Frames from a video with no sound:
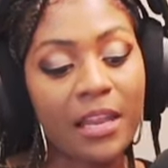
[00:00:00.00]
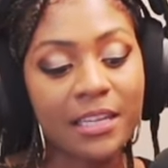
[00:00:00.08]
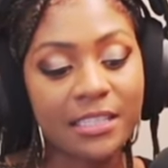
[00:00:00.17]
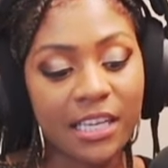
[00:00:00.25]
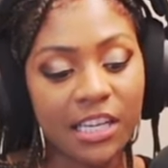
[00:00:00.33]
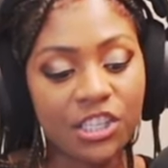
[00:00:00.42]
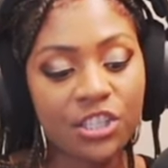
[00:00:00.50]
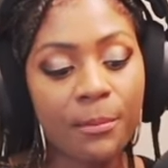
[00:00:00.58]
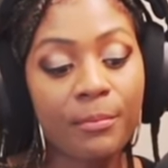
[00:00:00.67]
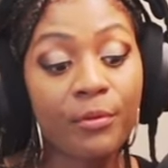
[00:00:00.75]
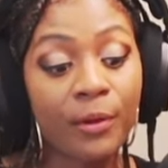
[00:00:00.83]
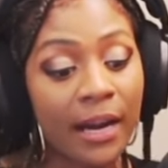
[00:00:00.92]
Letitia
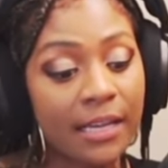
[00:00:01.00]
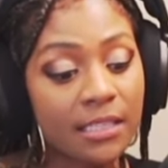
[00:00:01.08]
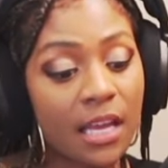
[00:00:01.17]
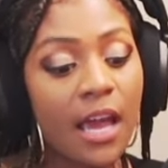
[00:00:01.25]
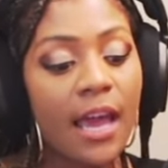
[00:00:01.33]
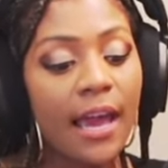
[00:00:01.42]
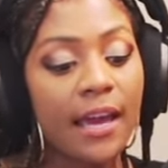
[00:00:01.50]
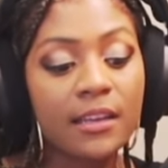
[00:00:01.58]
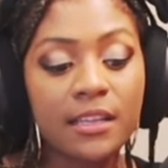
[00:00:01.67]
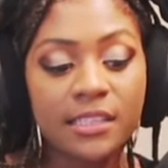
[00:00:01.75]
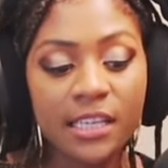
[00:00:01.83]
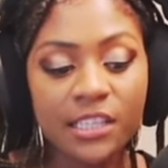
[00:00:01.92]
Price. And
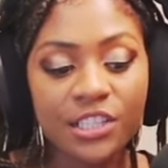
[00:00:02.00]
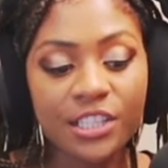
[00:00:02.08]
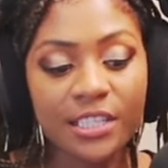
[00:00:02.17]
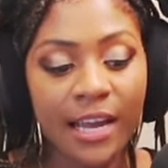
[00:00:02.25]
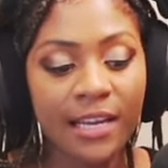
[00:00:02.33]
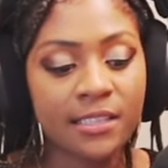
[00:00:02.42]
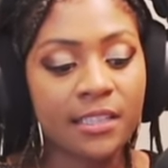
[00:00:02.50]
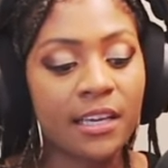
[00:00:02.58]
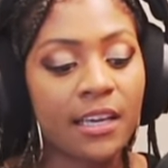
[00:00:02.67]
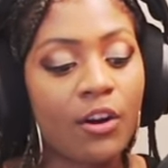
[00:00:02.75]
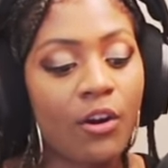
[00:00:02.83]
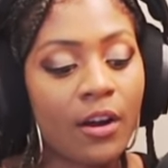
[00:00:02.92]
Letitia is
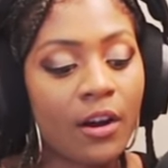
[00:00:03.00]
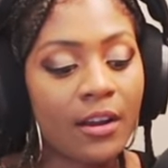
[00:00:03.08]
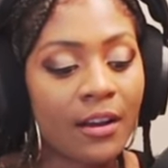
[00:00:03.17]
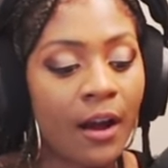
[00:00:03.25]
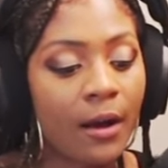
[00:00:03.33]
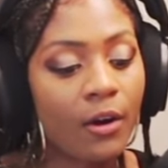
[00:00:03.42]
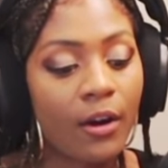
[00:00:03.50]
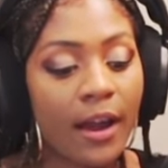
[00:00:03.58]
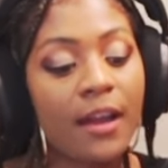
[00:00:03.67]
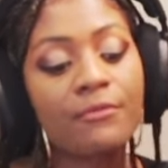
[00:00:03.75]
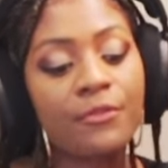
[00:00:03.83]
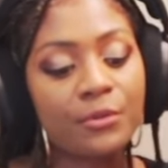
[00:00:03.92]
asking, uh, are
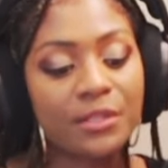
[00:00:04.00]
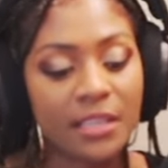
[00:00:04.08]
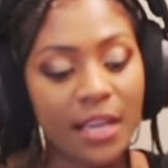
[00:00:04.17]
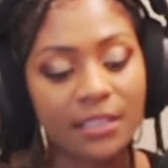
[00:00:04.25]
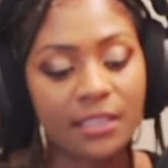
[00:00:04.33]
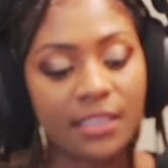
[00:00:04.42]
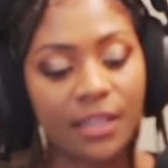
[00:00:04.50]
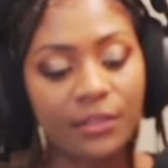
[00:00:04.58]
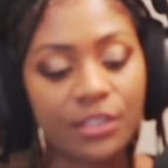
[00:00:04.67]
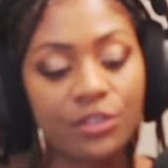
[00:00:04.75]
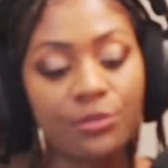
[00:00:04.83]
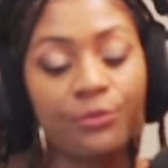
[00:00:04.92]
headphones necessary
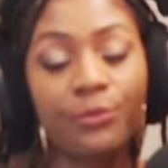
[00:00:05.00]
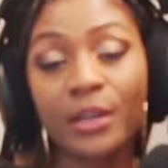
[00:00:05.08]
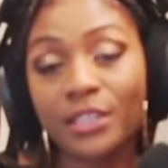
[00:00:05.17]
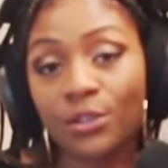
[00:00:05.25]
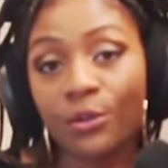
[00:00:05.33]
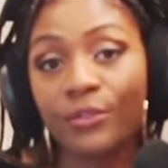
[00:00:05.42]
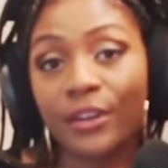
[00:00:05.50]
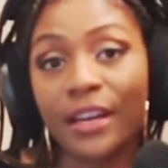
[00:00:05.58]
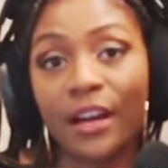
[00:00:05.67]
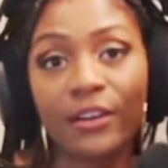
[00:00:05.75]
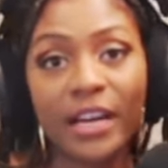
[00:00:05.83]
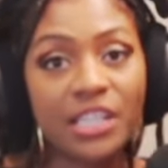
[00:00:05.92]
to do voiceover
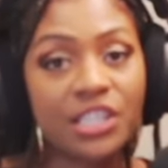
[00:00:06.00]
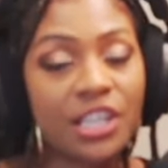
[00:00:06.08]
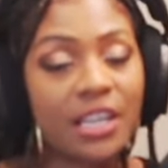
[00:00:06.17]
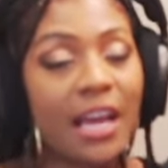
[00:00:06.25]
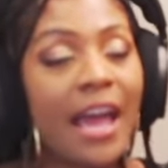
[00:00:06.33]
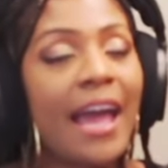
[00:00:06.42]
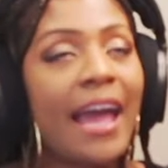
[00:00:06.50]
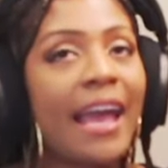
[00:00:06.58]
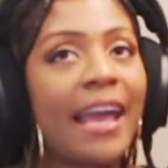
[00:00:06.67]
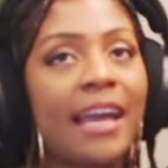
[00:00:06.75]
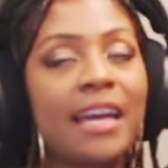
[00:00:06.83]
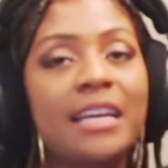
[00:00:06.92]
narration?
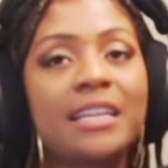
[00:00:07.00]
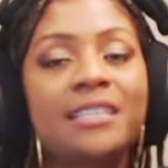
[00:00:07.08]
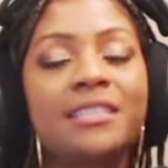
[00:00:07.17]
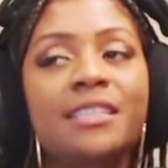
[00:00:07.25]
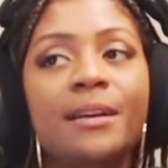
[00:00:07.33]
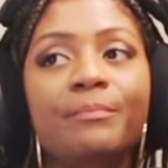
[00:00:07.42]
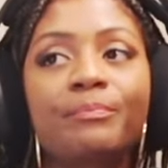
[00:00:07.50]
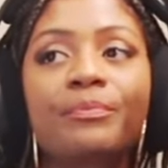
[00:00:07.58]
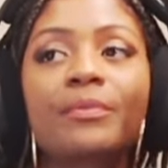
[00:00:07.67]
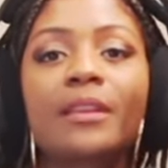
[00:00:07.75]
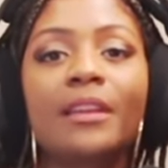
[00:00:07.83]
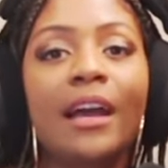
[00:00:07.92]
And
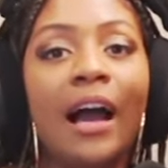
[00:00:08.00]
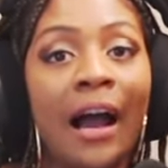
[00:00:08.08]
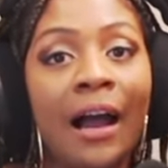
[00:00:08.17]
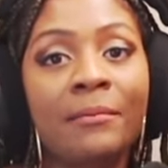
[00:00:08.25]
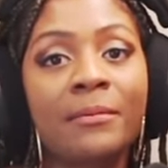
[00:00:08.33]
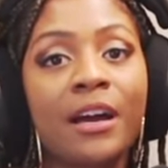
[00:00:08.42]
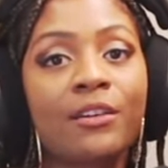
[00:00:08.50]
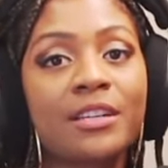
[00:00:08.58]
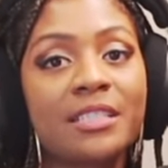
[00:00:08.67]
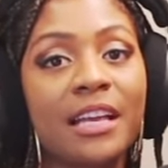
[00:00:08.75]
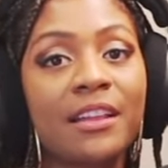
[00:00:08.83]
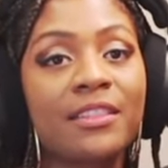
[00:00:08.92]
I'm not going to say